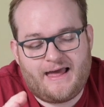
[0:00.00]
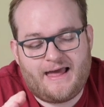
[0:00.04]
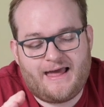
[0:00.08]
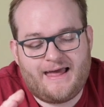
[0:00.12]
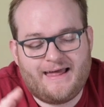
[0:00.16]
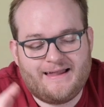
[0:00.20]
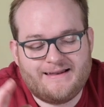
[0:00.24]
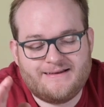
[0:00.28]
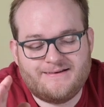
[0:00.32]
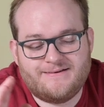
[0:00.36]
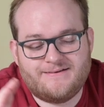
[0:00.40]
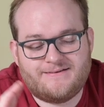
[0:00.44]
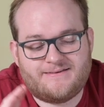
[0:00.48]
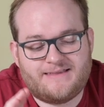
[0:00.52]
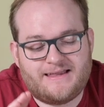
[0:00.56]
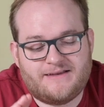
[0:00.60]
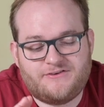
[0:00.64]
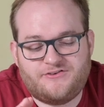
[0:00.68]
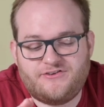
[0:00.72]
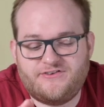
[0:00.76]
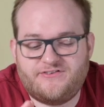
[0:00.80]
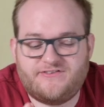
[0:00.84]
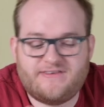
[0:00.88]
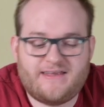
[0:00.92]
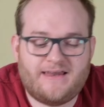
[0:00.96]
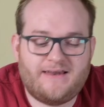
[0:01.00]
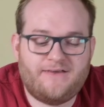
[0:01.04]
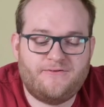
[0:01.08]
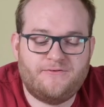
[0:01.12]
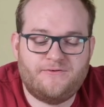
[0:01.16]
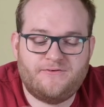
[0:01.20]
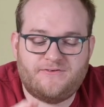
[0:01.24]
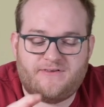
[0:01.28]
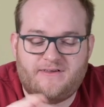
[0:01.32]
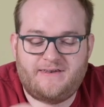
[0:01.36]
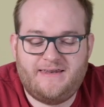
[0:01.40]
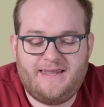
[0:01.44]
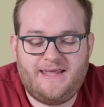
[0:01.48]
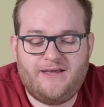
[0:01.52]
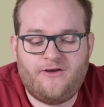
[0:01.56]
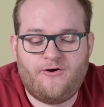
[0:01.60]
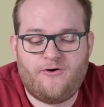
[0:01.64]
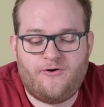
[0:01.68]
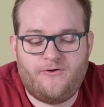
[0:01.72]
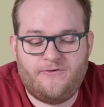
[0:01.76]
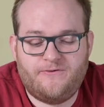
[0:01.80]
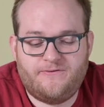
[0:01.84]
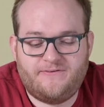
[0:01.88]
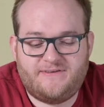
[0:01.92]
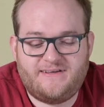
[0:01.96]
And they just said it was a
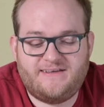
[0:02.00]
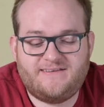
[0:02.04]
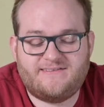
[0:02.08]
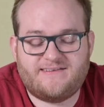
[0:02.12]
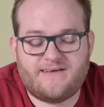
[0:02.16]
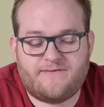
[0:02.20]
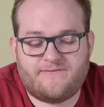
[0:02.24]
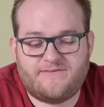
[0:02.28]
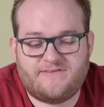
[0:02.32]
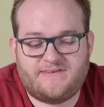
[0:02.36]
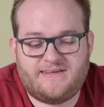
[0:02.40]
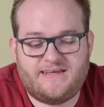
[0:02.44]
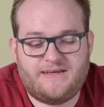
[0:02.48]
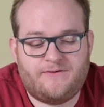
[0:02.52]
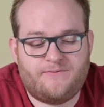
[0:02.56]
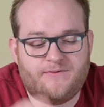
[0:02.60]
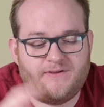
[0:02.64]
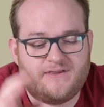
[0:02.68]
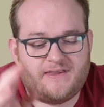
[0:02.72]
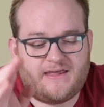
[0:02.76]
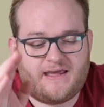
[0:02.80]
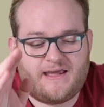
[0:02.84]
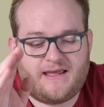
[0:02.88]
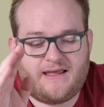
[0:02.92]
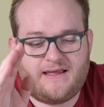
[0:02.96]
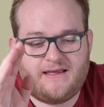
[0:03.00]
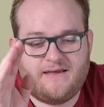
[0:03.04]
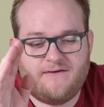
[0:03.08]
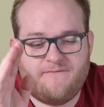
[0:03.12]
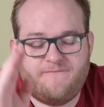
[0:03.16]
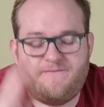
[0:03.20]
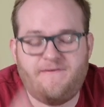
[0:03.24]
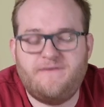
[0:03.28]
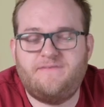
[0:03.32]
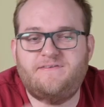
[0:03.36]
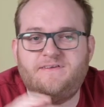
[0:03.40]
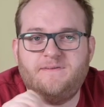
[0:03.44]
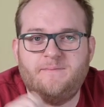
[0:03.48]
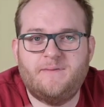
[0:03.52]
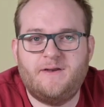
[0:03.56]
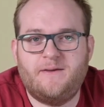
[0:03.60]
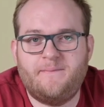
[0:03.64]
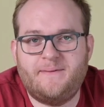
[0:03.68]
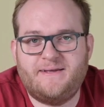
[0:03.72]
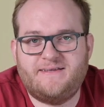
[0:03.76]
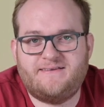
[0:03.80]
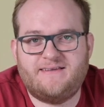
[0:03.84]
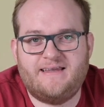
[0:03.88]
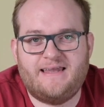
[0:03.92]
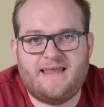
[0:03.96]
Nikon D70 with a
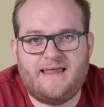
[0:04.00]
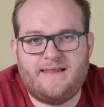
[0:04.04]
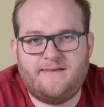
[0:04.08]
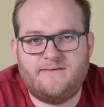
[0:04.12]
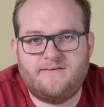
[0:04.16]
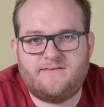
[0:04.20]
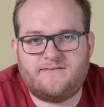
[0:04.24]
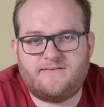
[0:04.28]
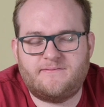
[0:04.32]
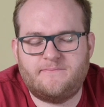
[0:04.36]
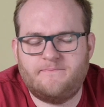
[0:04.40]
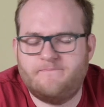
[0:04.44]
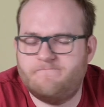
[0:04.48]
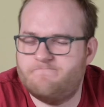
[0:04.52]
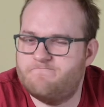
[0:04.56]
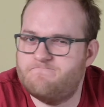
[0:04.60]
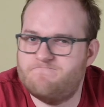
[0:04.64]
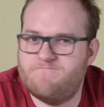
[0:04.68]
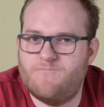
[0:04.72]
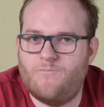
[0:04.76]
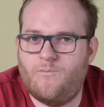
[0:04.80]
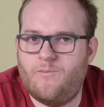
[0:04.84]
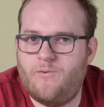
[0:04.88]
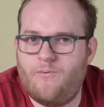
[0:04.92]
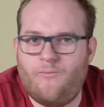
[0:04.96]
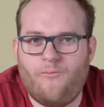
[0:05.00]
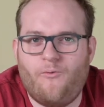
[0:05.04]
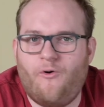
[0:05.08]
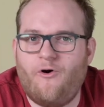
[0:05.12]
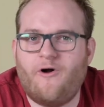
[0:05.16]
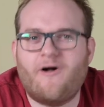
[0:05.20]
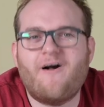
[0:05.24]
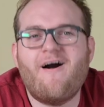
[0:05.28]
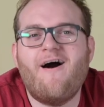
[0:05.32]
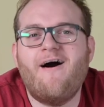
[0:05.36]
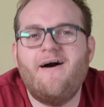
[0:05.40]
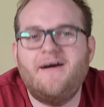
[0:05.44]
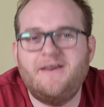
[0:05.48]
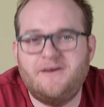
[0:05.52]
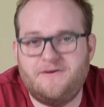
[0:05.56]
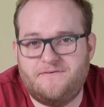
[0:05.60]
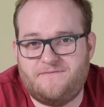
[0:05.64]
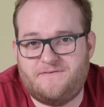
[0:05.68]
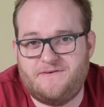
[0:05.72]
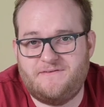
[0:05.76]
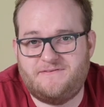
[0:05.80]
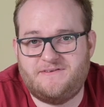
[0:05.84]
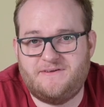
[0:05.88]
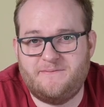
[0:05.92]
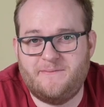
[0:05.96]
50mm lens. Well, what kind of
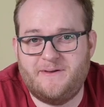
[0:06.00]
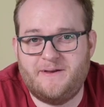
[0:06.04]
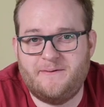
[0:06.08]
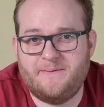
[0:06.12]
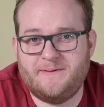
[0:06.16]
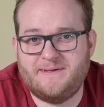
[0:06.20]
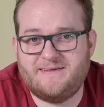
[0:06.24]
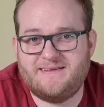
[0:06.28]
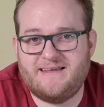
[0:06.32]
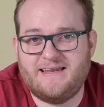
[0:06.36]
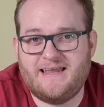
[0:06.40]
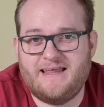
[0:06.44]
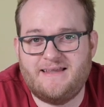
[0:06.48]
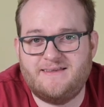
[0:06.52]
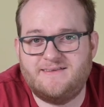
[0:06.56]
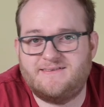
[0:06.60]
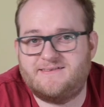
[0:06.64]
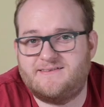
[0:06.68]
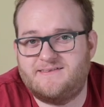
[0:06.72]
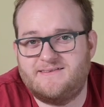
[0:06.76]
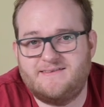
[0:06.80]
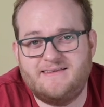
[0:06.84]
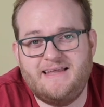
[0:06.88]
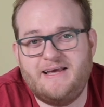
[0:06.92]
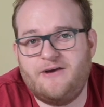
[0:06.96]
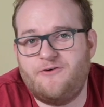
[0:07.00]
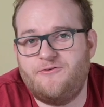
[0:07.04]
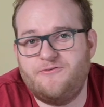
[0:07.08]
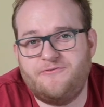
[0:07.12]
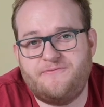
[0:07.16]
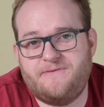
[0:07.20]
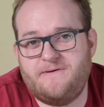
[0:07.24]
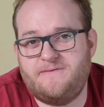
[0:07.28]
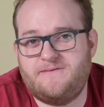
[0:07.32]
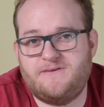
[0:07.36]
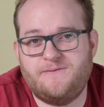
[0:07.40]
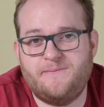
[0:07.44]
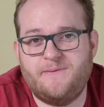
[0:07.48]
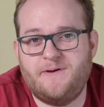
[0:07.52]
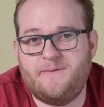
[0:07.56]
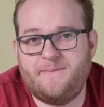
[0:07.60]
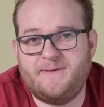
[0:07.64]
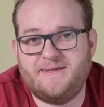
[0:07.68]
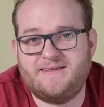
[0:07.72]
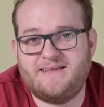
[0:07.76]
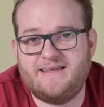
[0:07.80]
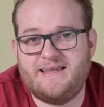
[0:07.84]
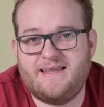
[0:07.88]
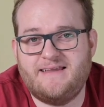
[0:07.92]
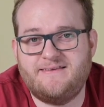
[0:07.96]
50mm lens? Nikon's
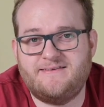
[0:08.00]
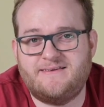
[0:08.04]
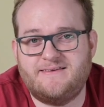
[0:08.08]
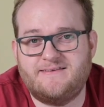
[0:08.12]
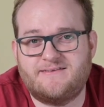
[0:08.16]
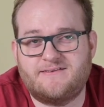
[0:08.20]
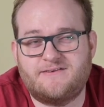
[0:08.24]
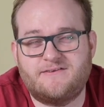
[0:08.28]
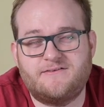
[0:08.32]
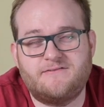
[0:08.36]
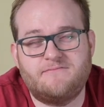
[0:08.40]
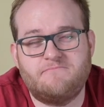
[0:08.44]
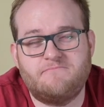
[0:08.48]
50mm lenses